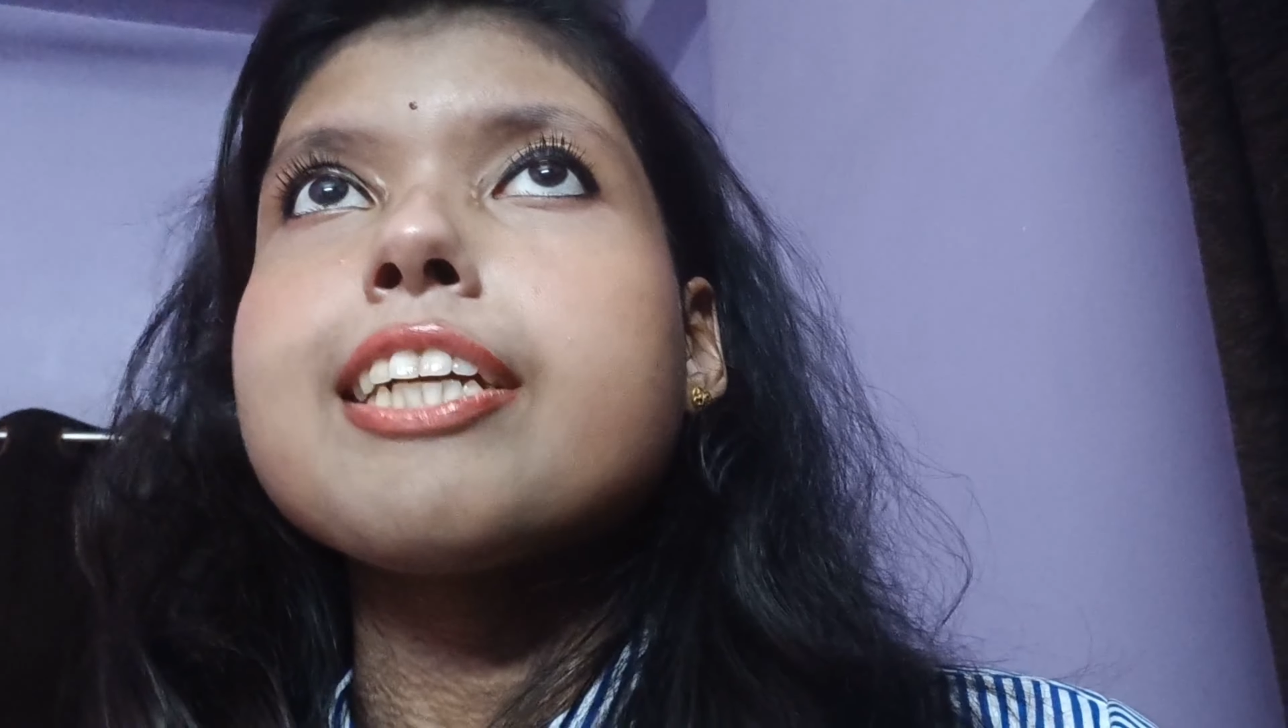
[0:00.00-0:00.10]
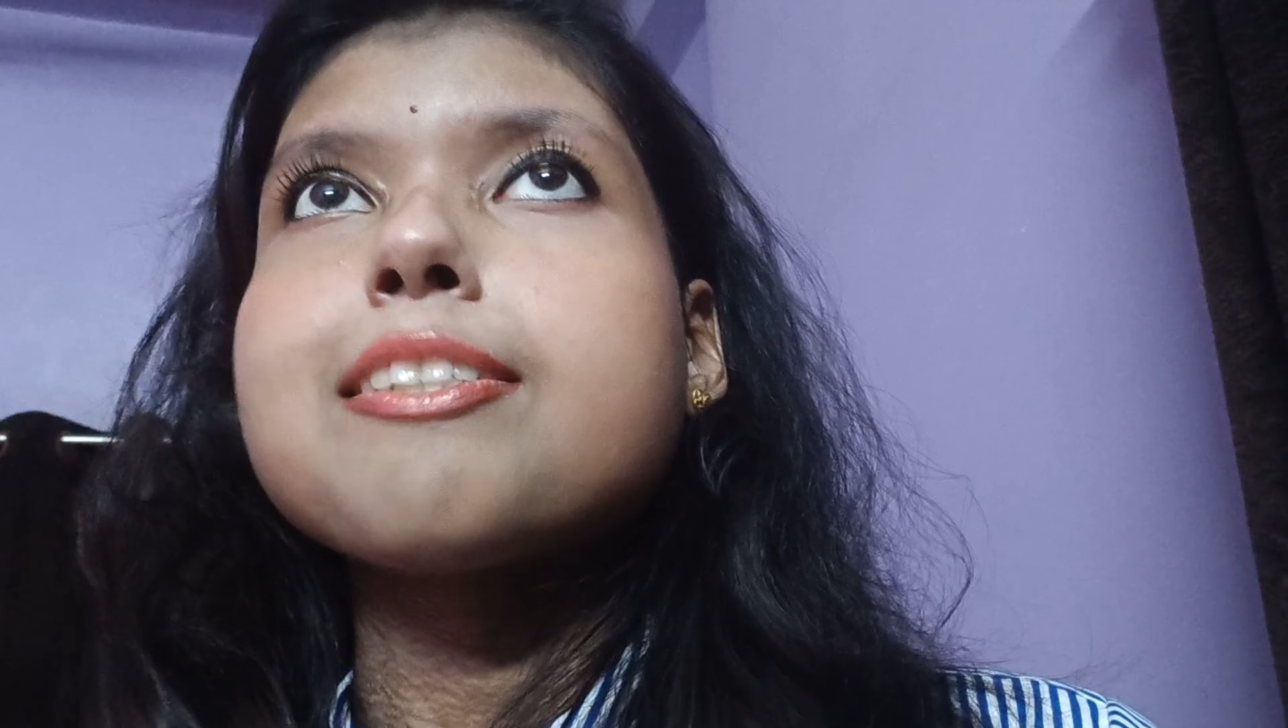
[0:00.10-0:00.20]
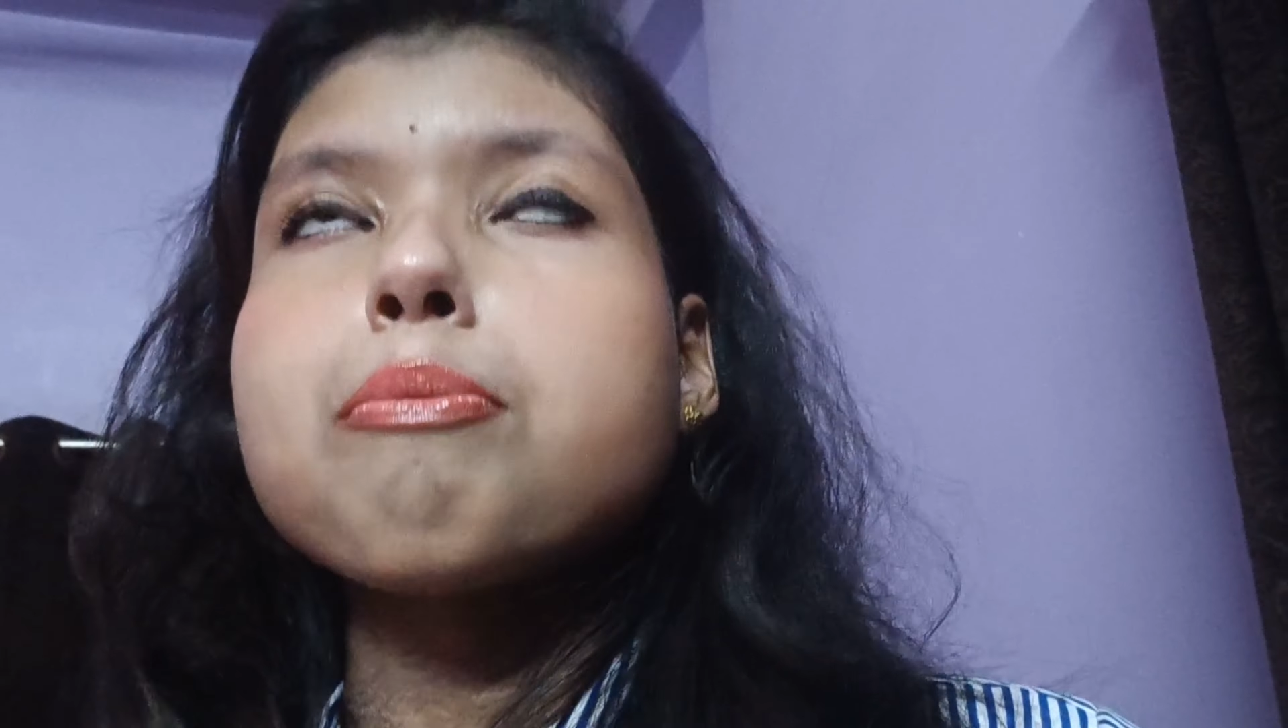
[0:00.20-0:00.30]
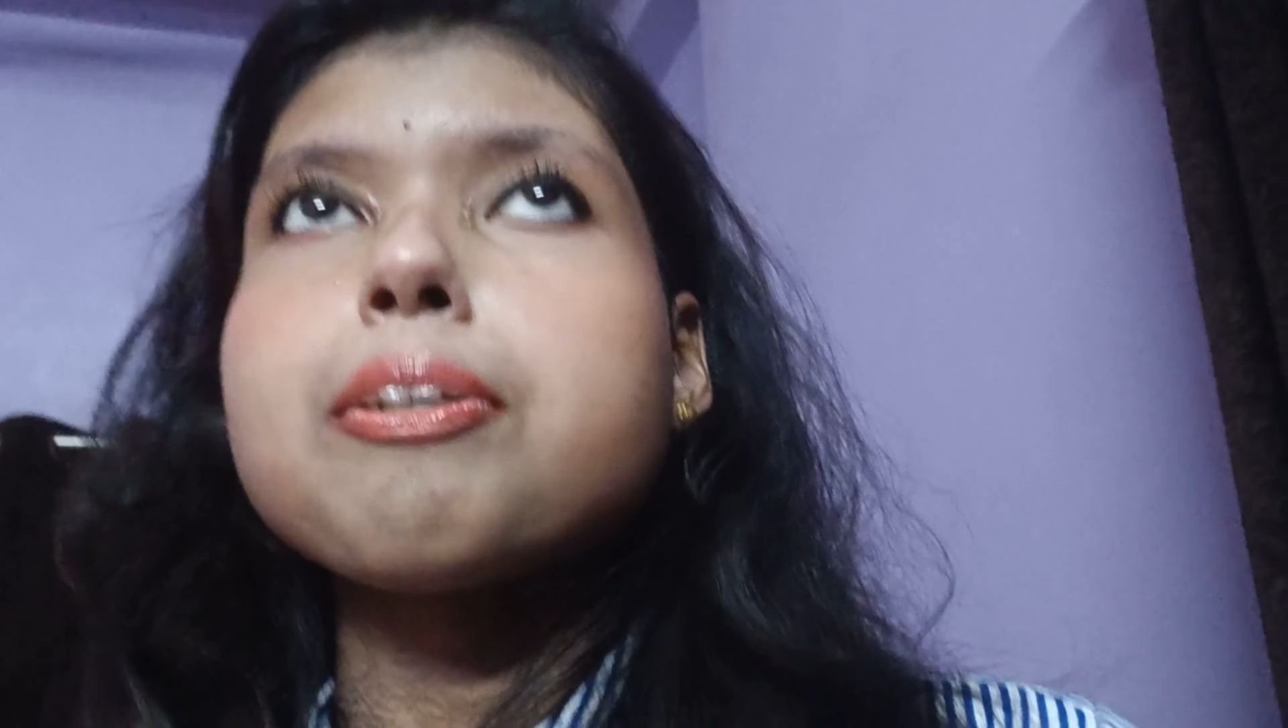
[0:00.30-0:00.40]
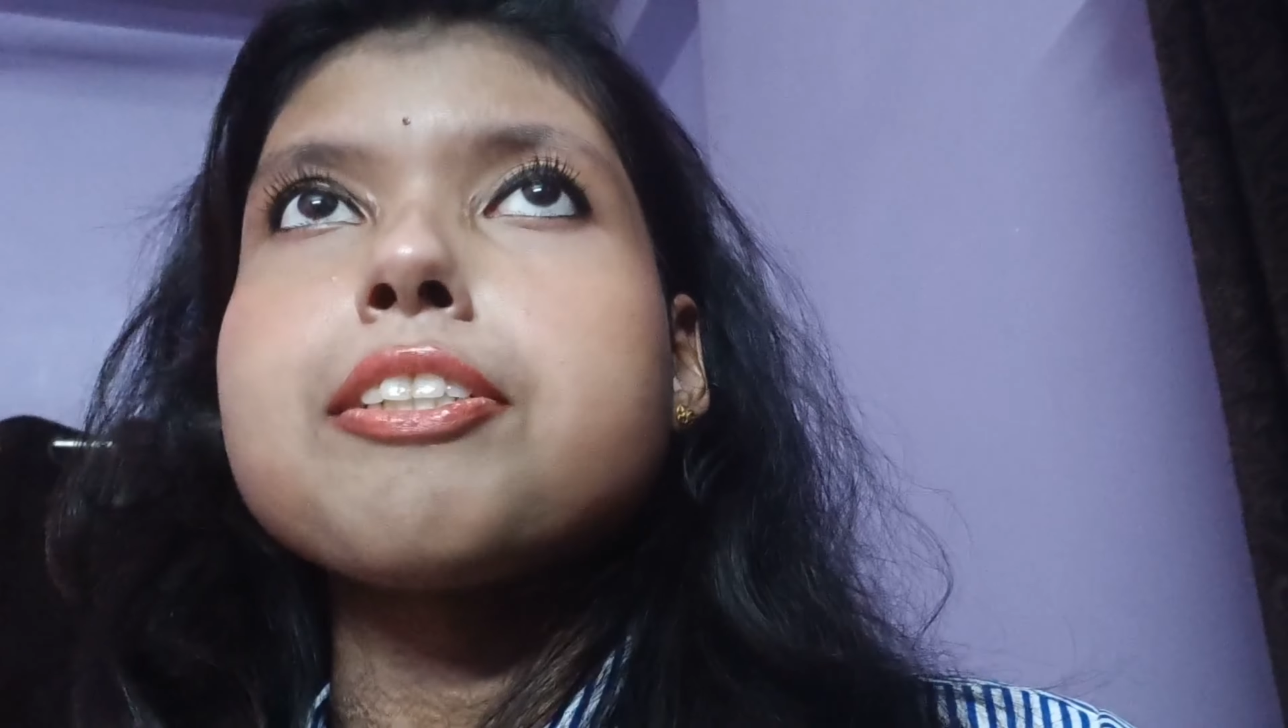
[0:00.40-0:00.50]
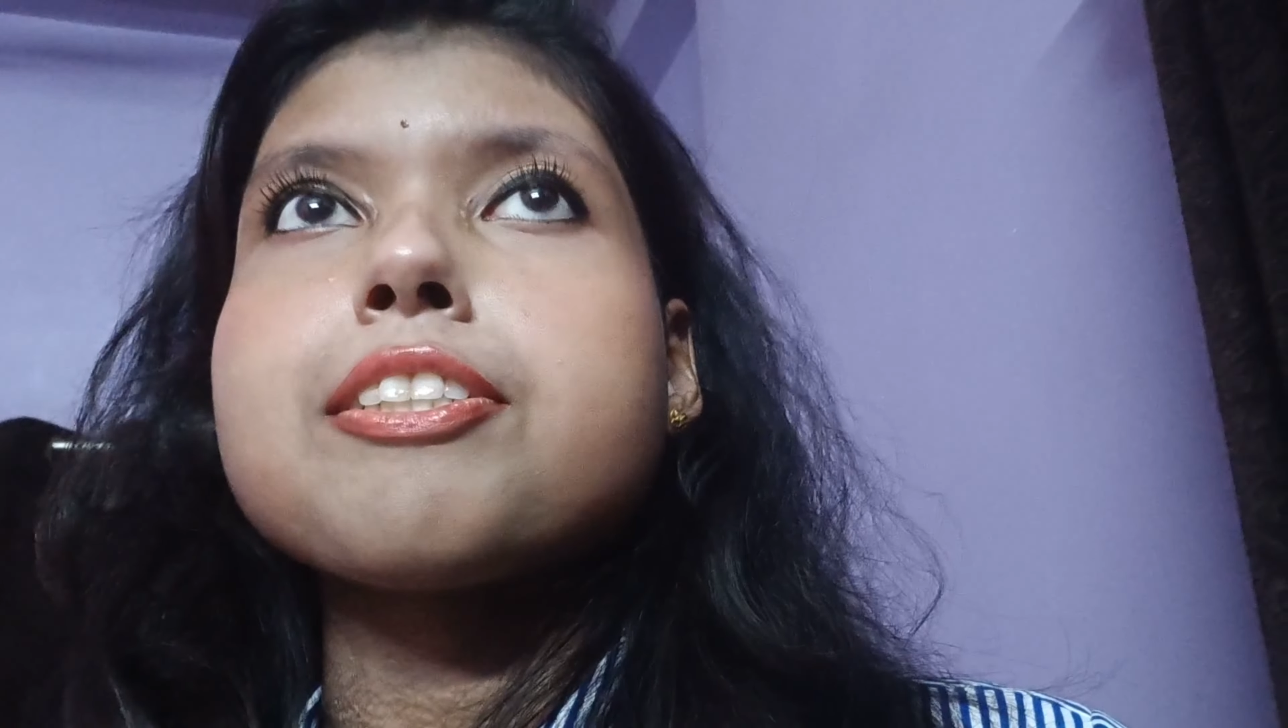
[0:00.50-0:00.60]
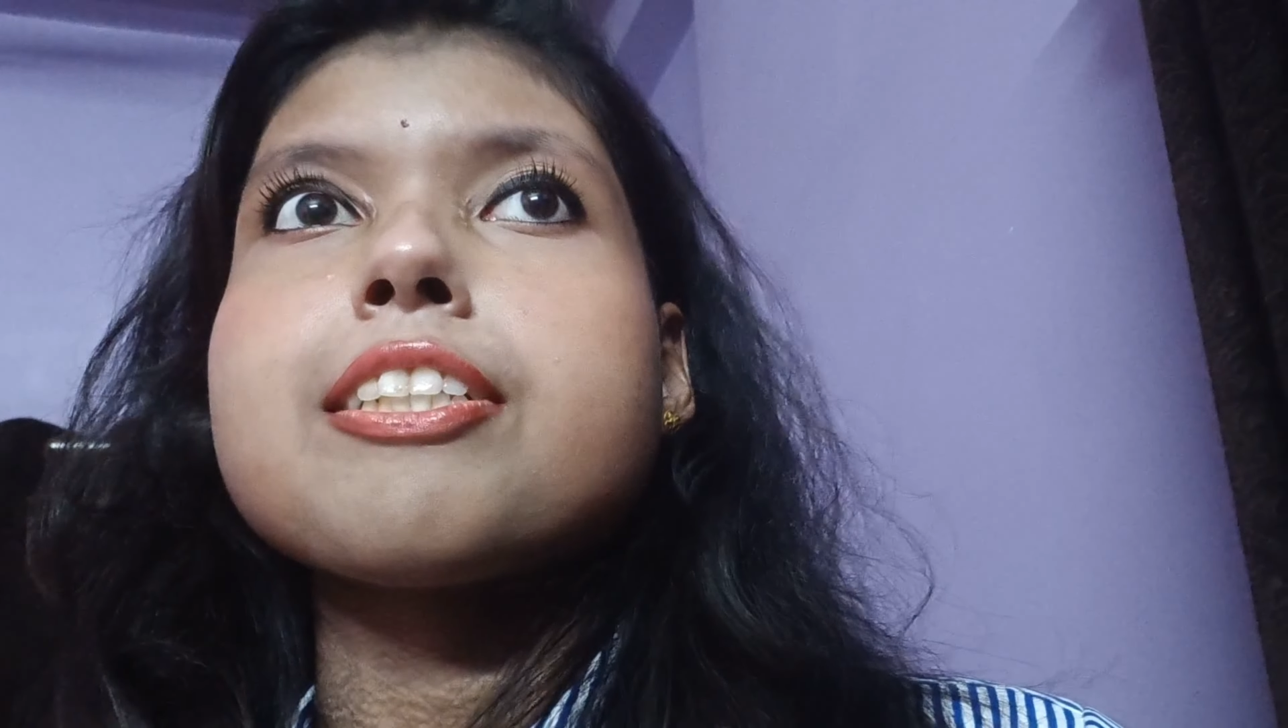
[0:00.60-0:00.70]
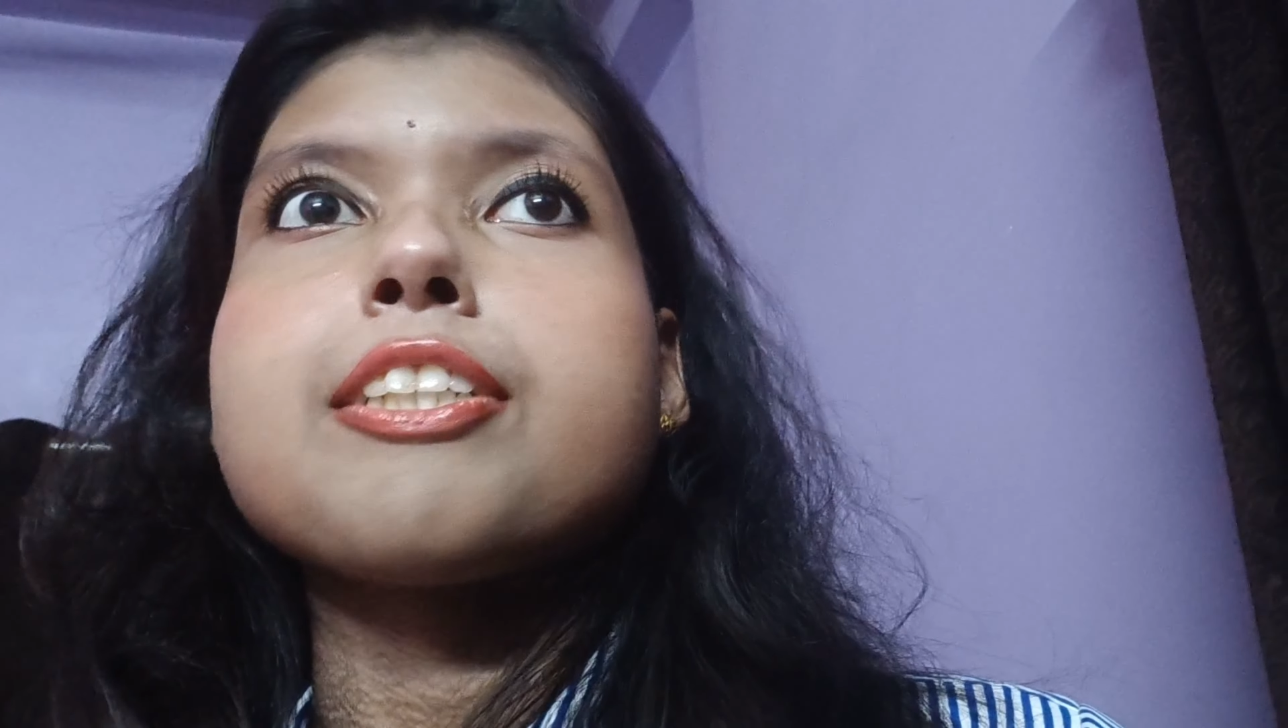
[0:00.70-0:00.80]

it was